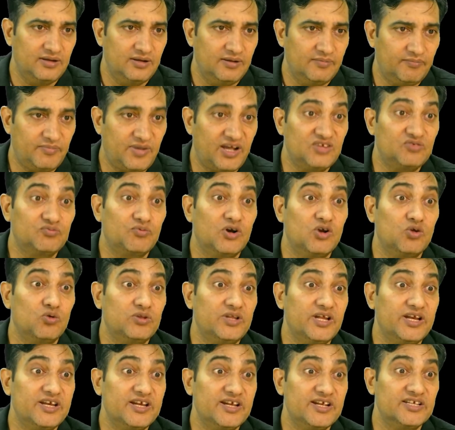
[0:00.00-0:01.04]
password
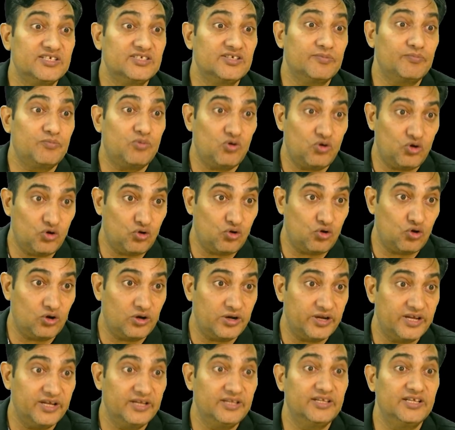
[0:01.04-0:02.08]
authentication protocol.
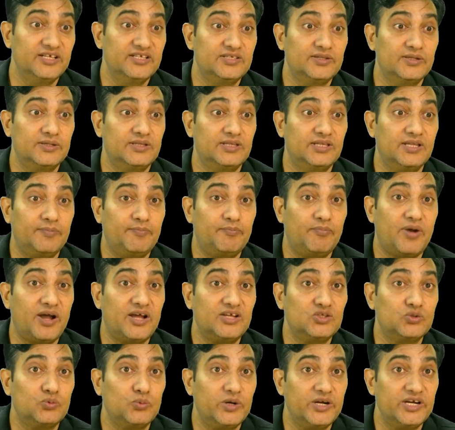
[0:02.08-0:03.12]
In this, the
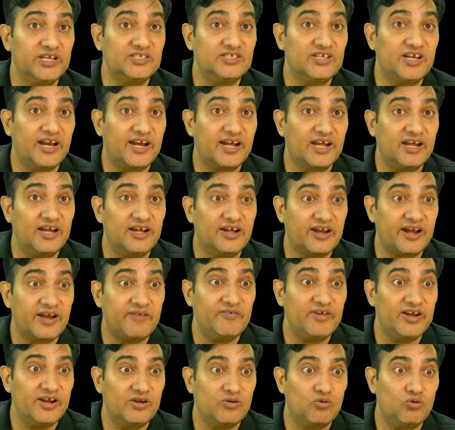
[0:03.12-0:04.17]
password is directly
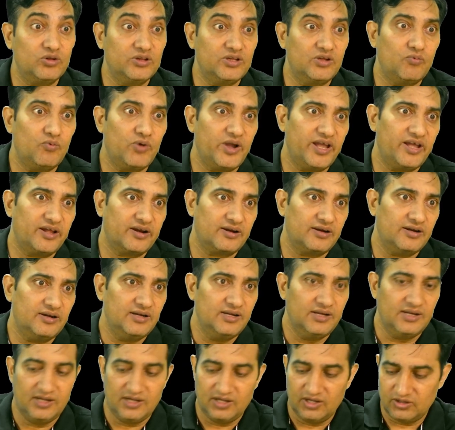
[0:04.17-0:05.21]
traveling on the wire.
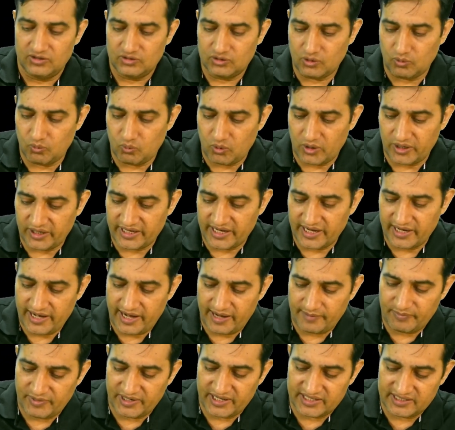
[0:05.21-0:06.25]
So what can
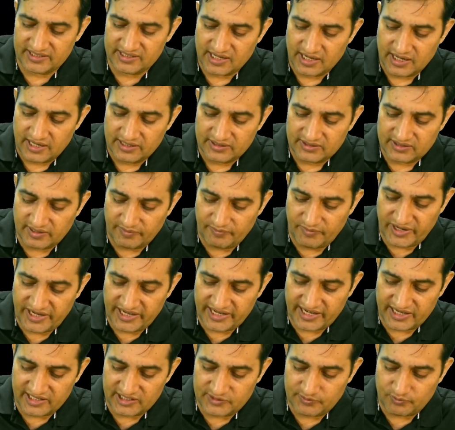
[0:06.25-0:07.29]
happen is somebody
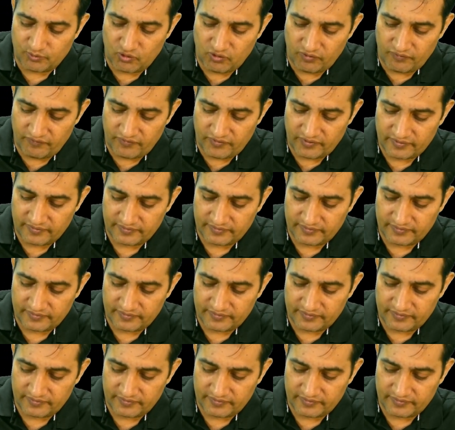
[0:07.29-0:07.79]
can spoof